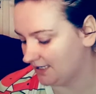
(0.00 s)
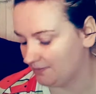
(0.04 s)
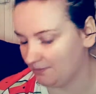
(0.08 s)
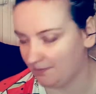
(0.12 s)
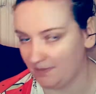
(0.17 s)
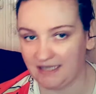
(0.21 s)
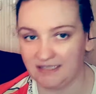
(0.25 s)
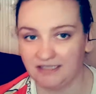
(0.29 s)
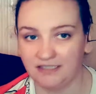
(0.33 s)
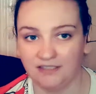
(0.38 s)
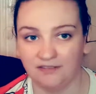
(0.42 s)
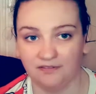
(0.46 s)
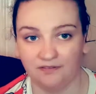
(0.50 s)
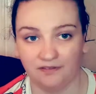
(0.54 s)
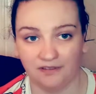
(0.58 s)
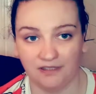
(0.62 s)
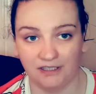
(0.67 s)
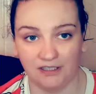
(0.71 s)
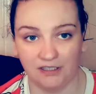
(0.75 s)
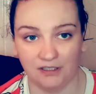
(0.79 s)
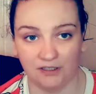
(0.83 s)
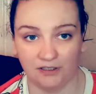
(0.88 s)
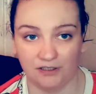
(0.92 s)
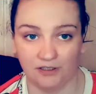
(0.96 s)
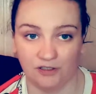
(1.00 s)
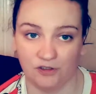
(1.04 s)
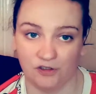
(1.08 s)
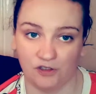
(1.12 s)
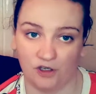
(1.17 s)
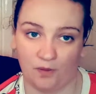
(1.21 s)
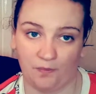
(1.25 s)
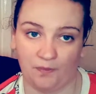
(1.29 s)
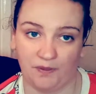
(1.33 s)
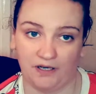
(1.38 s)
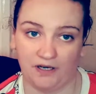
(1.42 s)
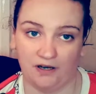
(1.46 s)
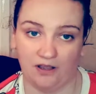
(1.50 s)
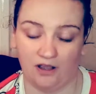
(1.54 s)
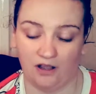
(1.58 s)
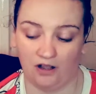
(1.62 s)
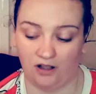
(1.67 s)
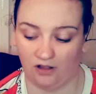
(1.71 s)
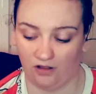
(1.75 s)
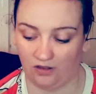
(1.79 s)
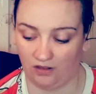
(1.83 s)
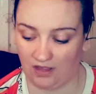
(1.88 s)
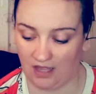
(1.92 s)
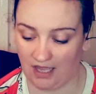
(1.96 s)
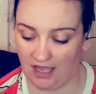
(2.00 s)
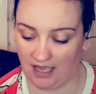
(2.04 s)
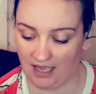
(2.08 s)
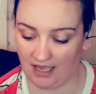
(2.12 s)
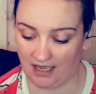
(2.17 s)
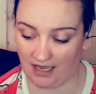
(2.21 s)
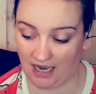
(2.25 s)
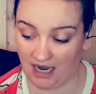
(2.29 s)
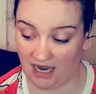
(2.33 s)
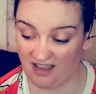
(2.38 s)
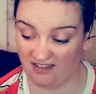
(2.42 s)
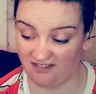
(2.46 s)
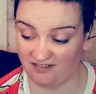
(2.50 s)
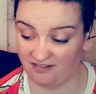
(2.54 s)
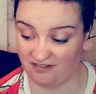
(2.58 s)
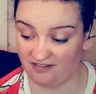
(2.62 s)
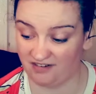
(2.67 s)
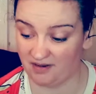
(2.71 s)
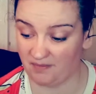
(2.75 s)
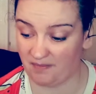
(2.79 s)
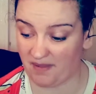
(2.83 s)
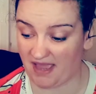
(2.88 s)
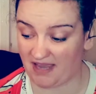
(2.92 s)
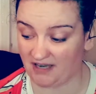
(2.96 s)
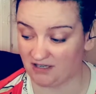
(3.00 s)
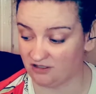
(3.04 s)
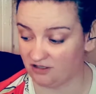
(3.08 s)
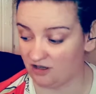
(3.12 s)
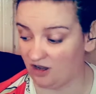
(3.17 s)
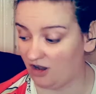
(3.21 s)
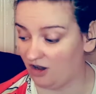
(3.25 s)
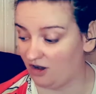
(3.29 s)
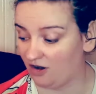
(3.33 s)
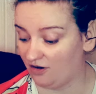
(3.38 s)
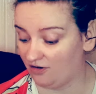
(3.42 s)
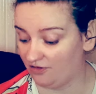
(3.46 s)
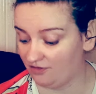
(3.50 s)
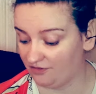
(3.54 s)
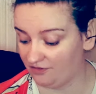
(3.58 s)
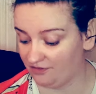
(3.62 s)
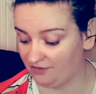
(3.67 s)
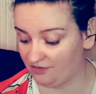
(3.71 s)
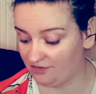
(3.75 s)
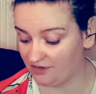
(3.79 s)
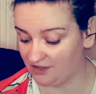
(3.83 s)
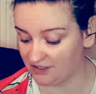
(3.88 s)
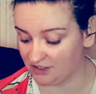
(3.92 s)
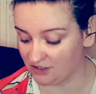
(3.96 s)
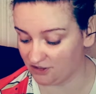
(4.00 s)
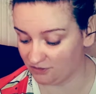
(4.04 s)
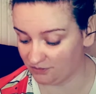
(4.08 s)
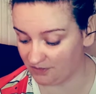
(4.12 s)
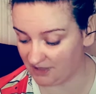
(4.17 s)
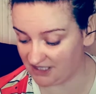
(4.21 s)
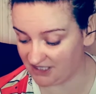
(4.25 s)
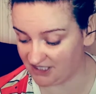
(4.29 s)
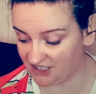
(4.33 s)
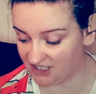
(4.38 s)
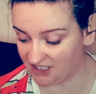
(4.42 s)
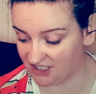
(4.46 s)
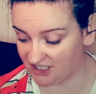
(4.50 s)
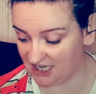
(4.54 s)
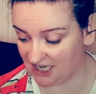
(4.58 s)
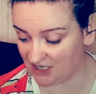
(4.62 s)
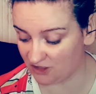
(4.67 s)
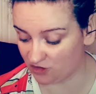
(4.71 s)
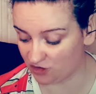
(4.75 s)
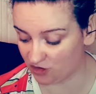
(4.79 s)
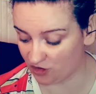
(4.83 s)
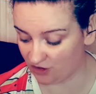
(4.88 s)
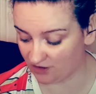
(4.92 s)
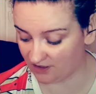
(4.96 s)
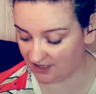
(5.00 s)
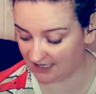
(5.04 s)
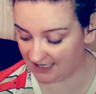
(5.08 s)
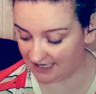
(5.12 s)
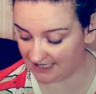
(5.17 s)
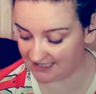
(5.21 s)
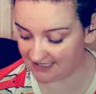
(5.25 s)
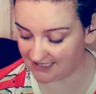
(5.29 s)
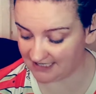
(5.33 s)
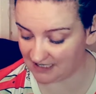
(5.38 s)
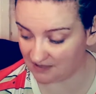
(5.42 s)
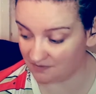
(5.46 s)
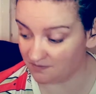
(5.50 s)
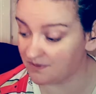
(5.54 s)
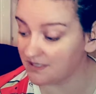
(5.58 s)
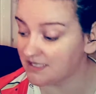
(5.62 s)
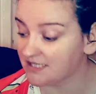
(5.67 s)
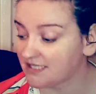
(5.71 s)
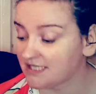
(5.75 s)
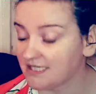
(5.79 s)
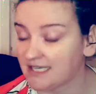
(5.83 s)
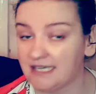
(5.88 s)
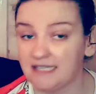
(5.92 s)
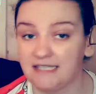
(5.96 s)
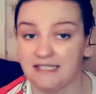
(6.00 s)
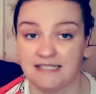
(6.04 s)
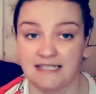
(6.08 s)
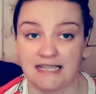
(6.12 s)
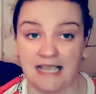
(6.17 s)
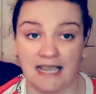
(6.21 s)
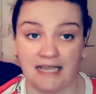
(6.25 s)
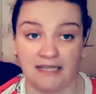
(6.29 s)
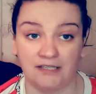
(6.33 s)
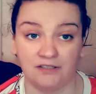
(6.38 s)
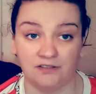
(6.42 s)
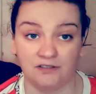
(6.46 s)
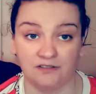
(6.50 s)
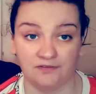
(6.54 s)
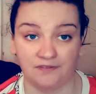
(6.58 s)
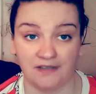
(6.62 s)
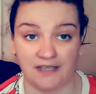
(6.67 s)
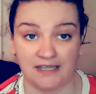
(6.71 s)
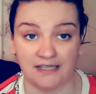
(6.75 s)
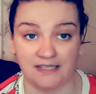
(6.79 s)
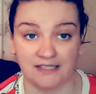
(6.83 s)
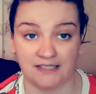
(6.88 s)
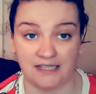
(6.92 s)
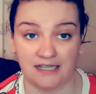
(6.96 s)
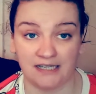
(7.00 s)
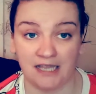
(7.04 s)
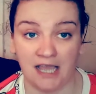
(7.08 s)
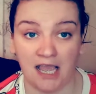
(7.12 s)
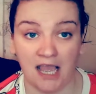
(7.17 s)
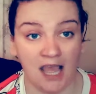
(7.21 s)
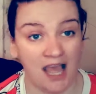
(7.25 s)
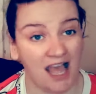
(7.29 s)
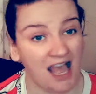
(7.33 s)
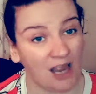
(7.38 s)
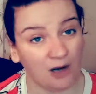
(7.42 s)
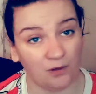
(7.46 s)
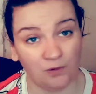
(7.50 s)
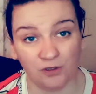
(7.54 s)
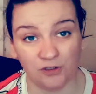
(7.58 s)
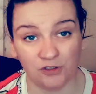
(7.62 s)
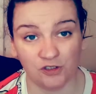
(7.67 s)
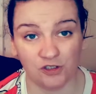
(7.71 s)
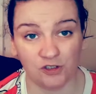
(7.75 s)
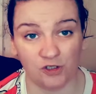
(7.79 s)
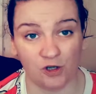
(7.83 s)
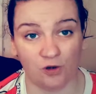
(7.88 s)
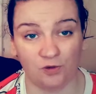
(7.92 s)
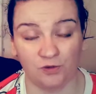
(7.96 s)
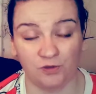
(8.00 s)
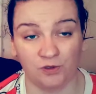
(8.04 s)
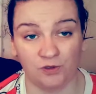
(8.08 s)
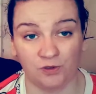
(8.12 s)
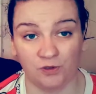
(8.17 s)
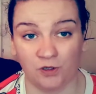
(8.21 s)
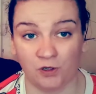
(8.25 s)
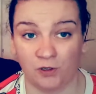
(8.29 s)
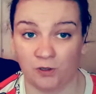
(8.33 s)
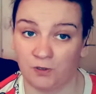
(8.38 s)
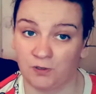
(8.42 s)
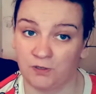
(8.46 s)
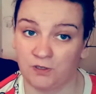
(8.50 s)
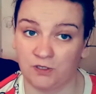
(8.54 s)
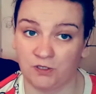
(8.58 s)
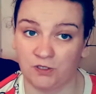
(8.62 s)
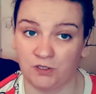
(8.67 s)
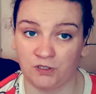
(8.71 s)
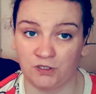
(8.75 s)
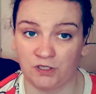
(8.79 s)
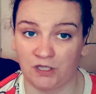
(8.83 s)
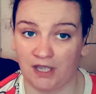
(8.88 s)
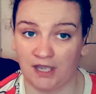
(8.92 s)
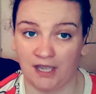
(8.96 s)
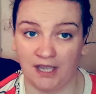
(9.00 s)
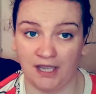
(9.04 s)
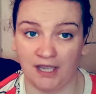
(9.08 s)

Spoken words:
massive little shopping haul. I have 3 bags of sweets and chocolates and biscuits and things that I won't show you because